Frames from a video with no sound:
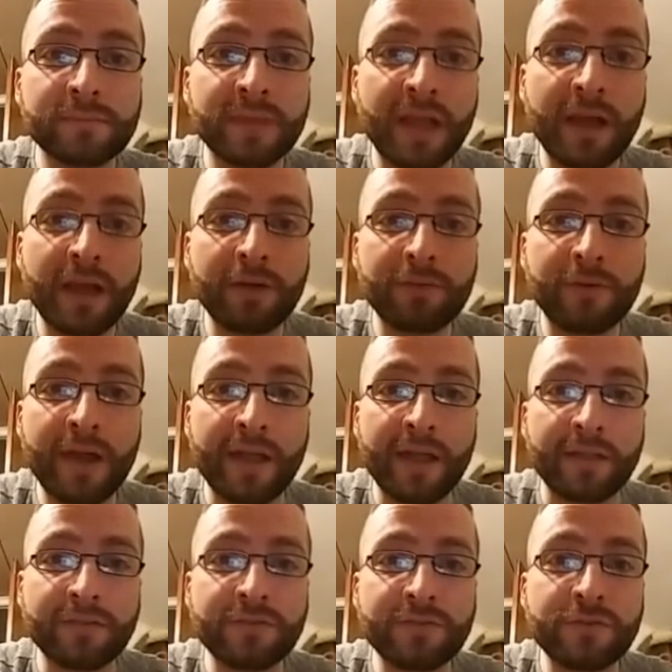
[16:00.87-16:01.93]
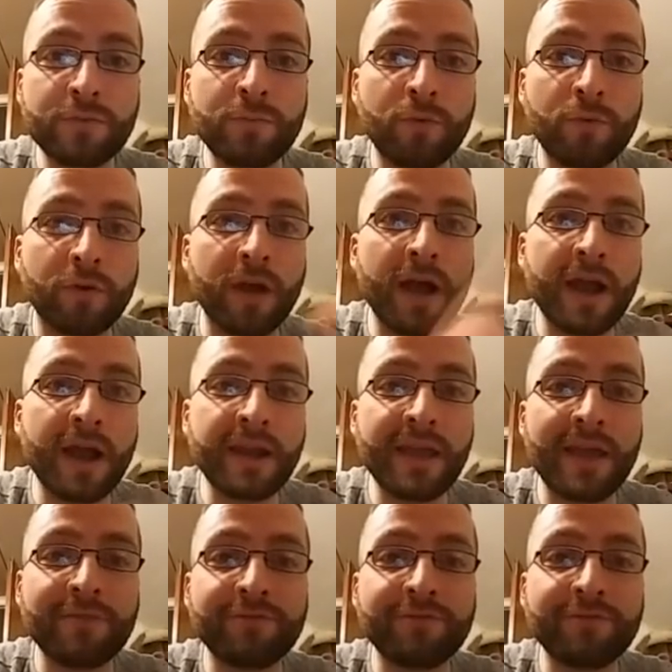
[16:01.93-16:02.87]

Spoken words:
Alright, 2 more Heidi, and